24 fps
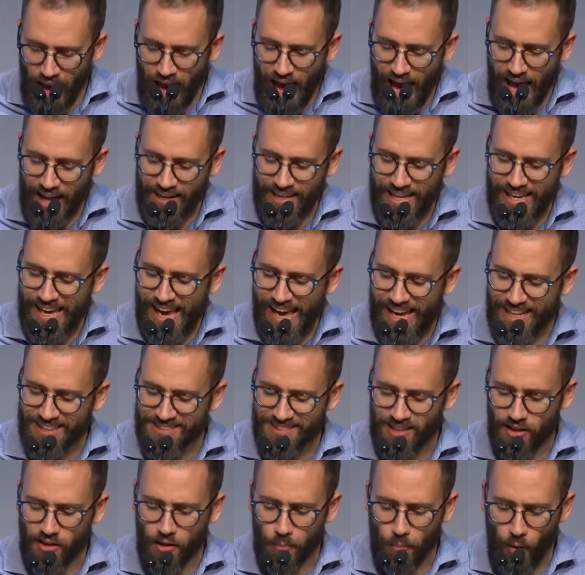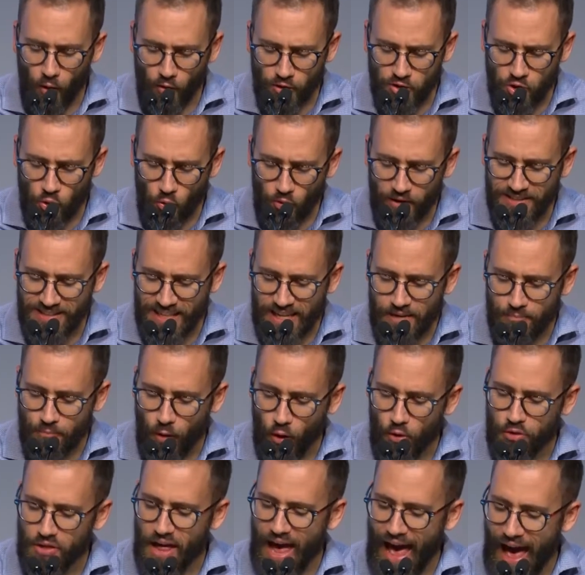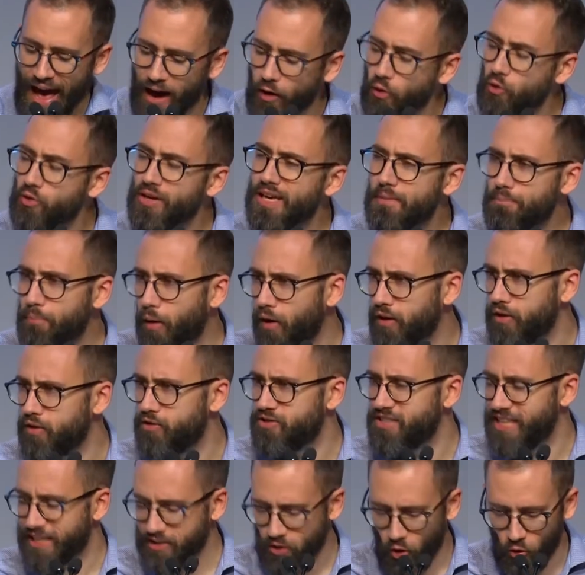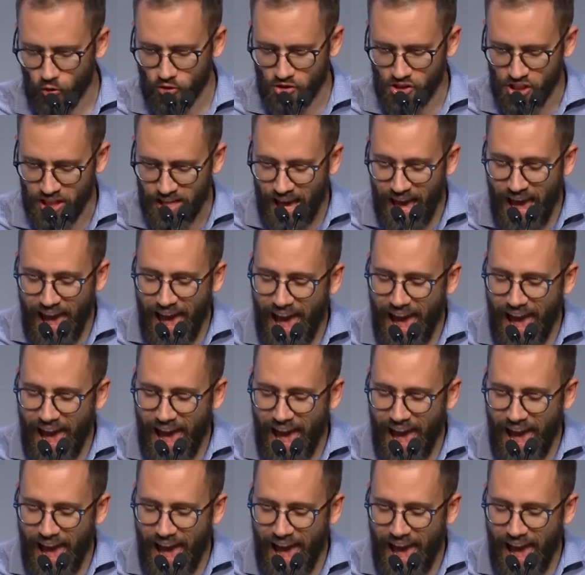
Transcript: And he heads laboratories in both algae biotechnology